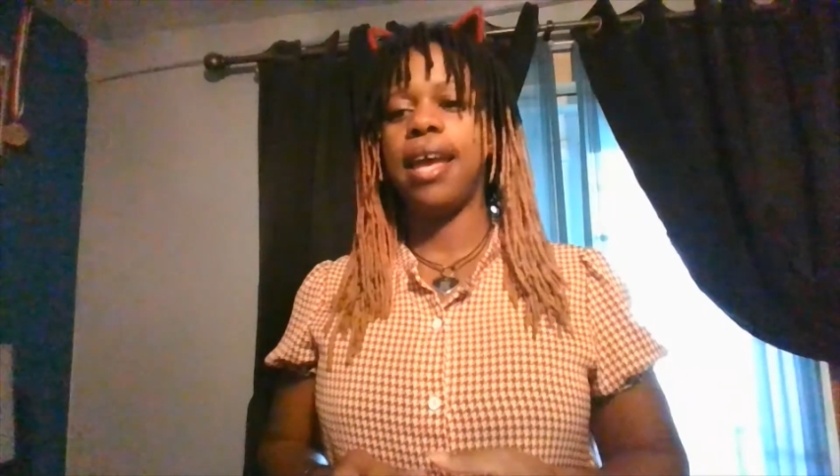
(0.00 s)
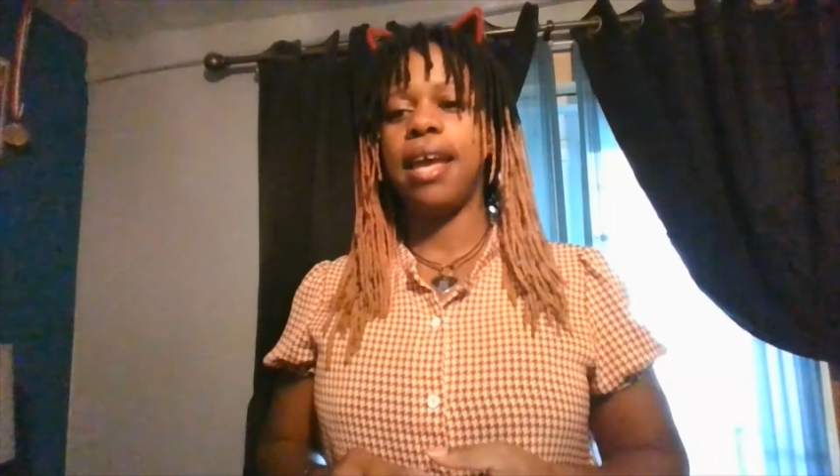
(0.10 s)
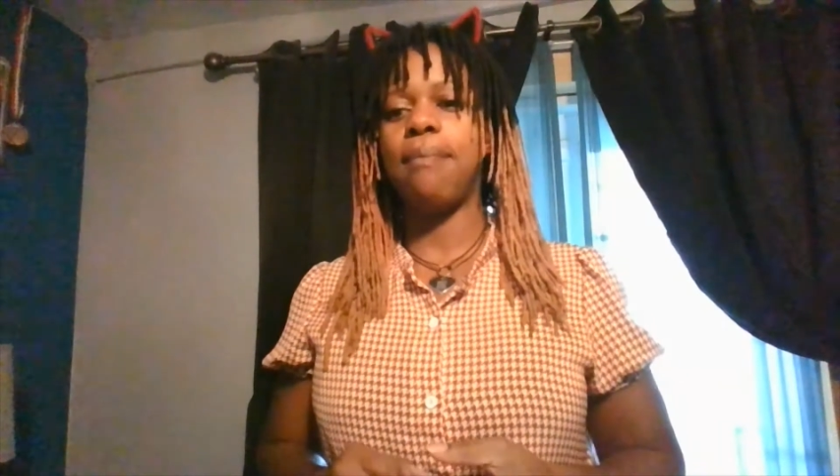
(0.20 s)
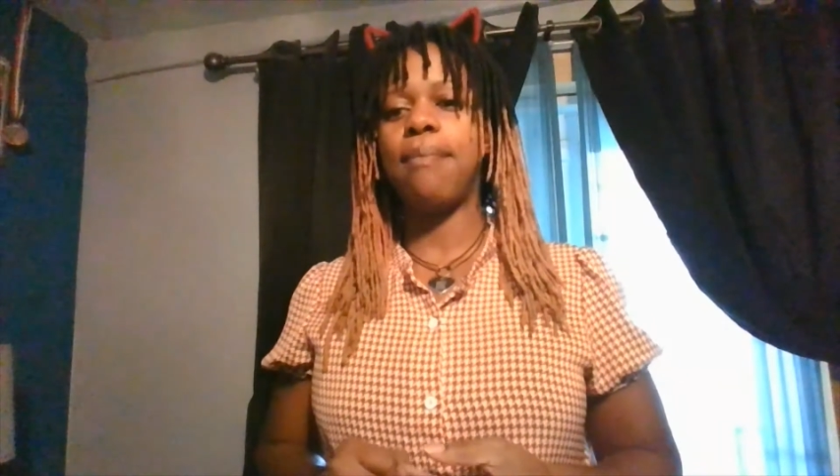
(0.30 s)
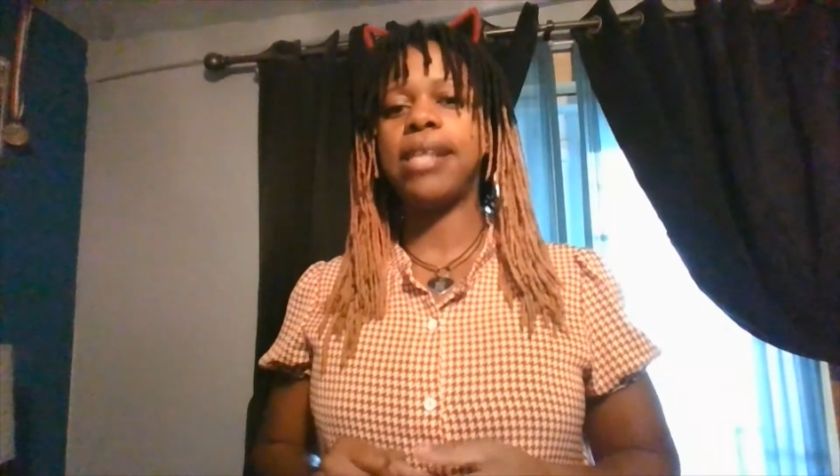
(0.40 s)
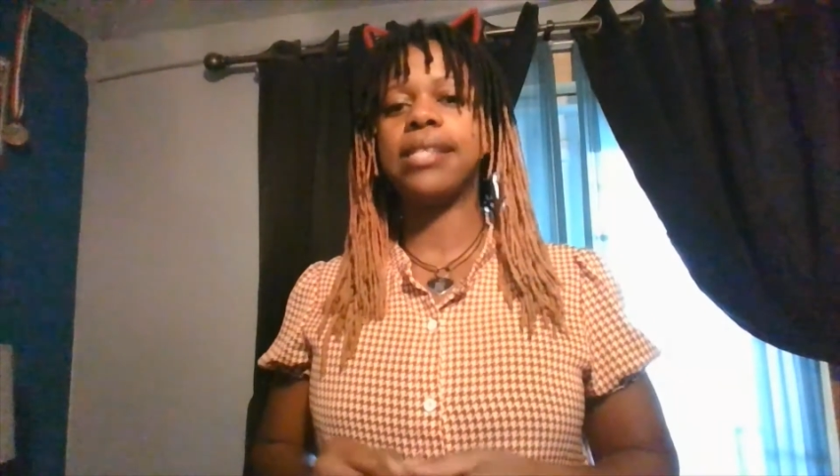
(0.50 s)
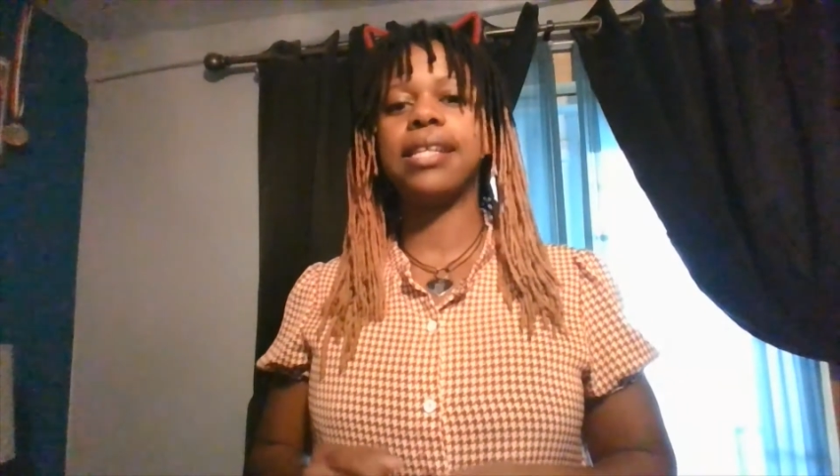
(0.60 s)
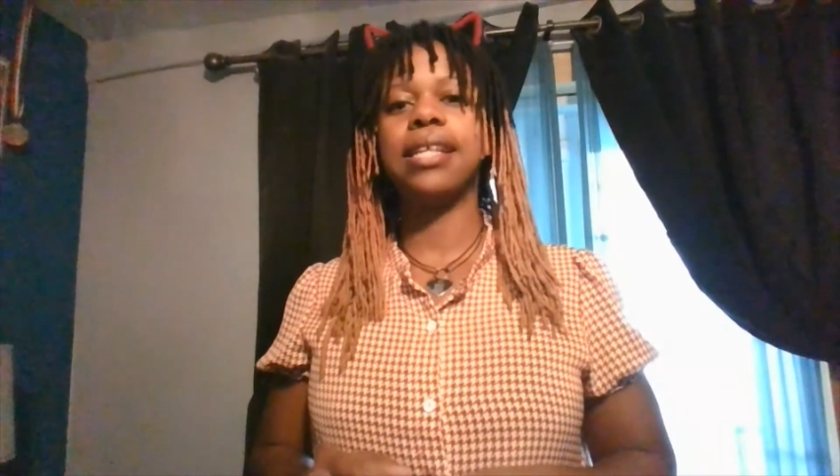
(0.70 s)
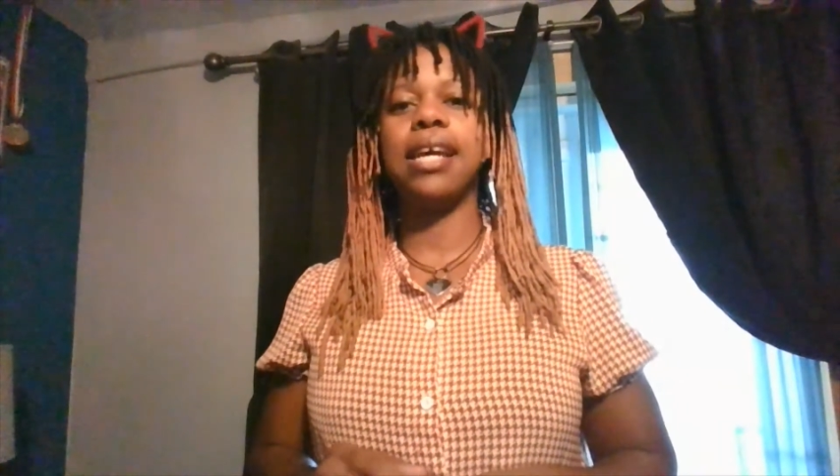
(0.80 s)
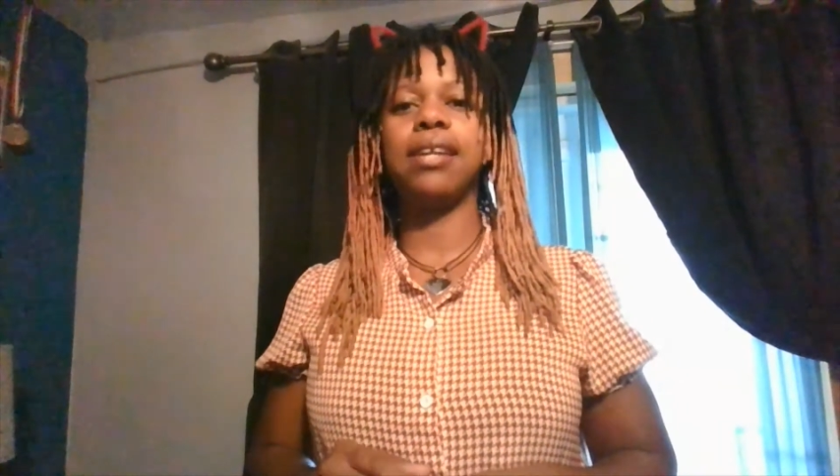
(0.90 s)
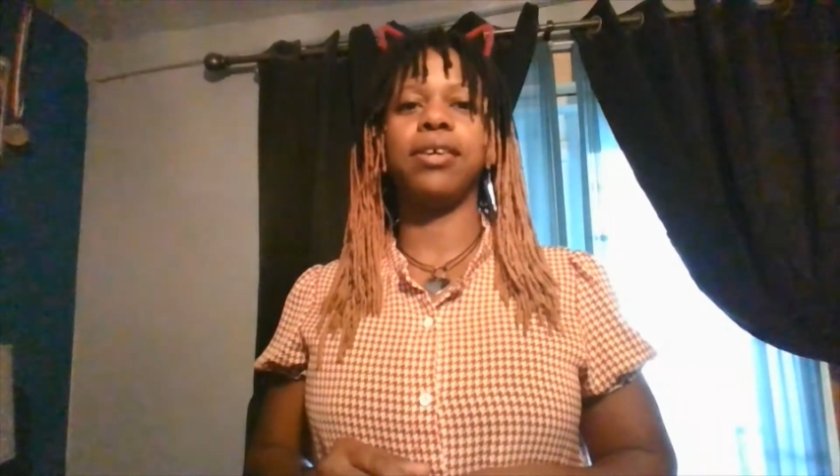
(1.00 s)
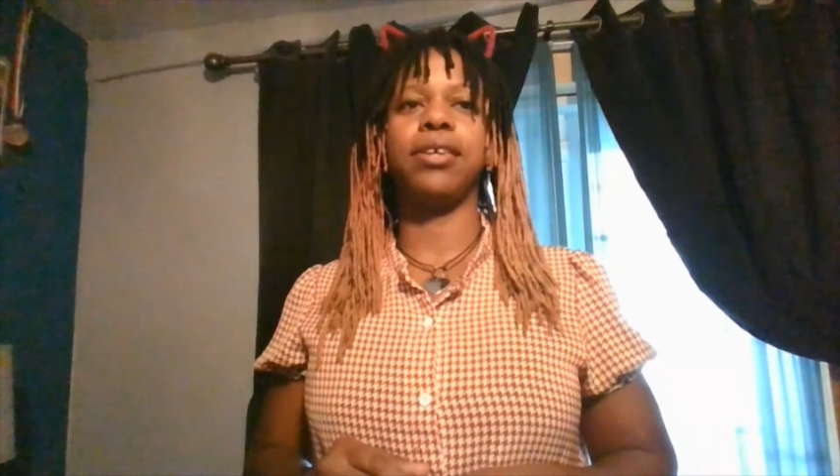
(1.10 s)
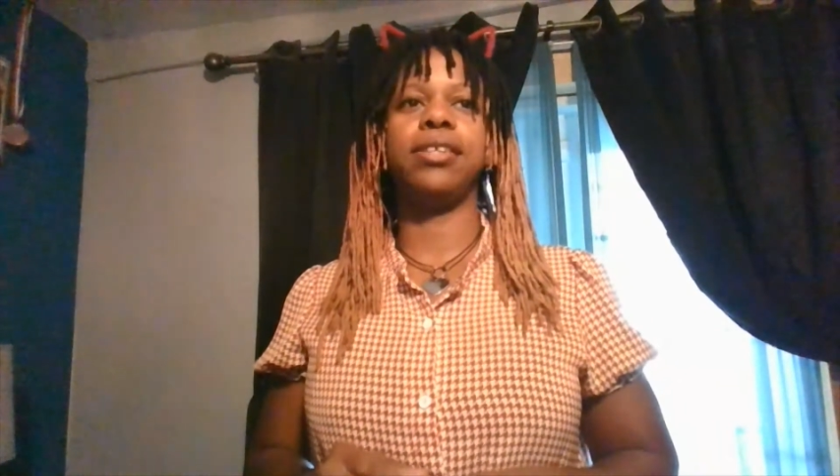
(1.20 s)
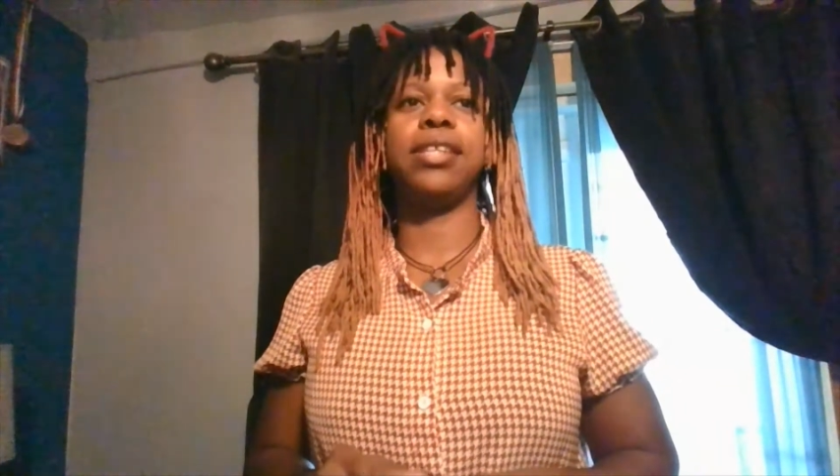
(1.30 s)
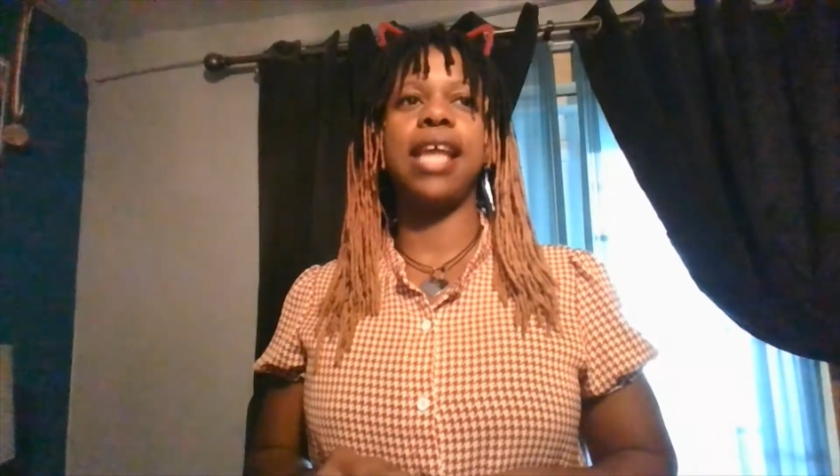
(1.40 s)
And basically, I
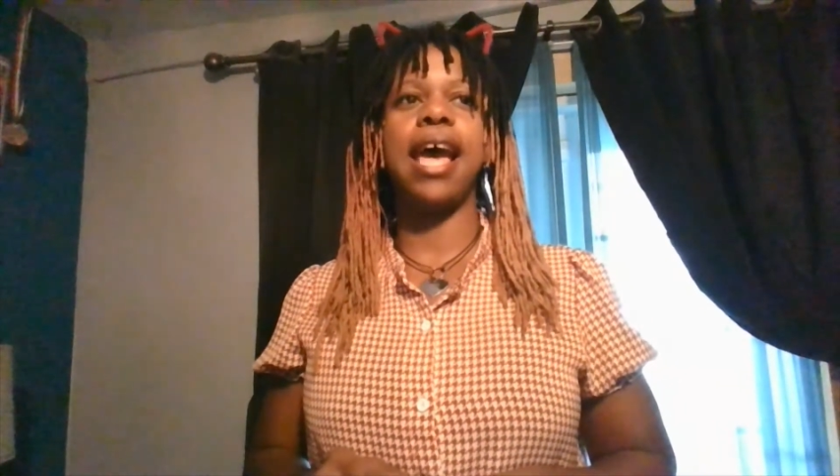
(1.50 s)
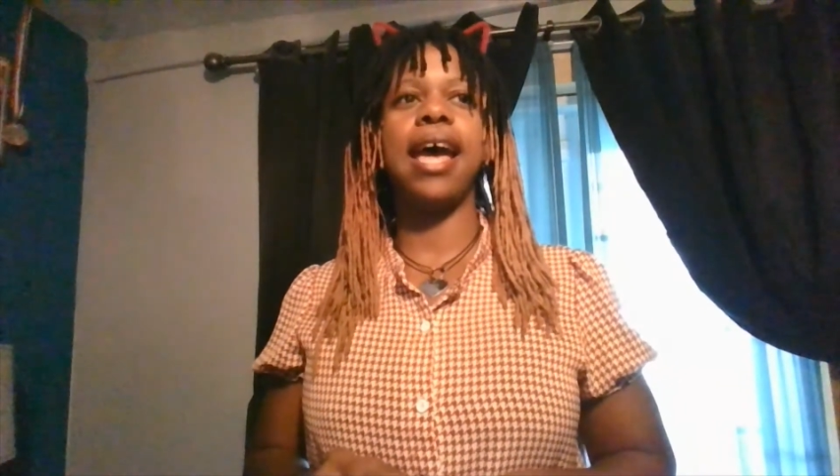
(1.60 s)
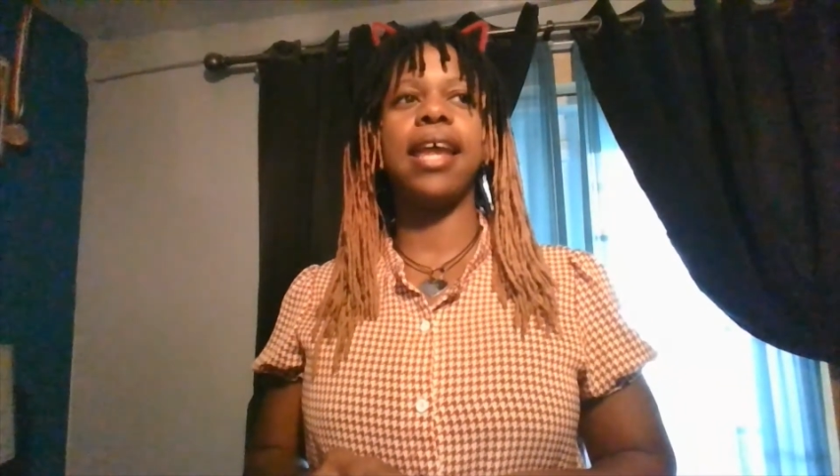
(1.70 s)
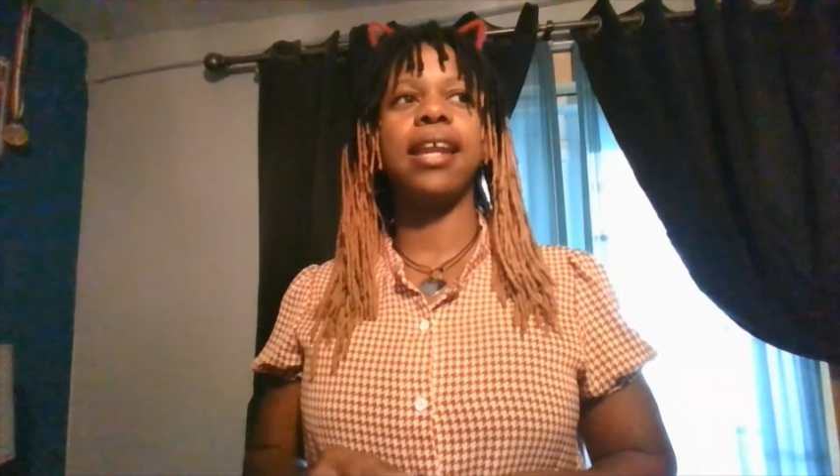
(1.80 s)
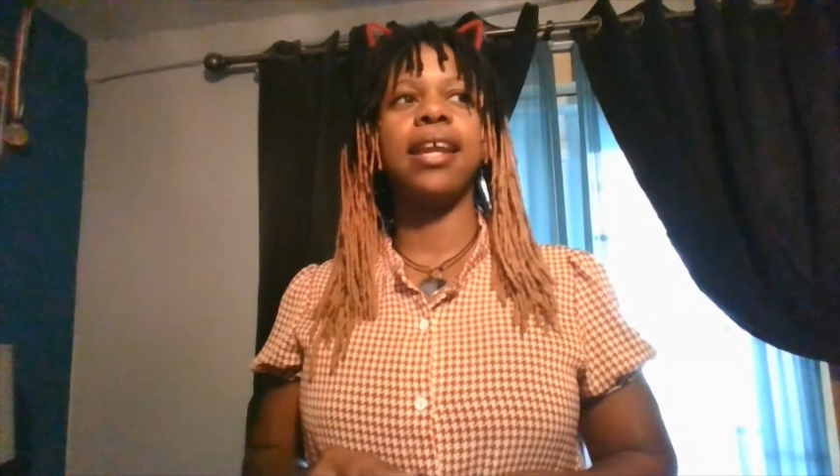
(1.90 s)
learned that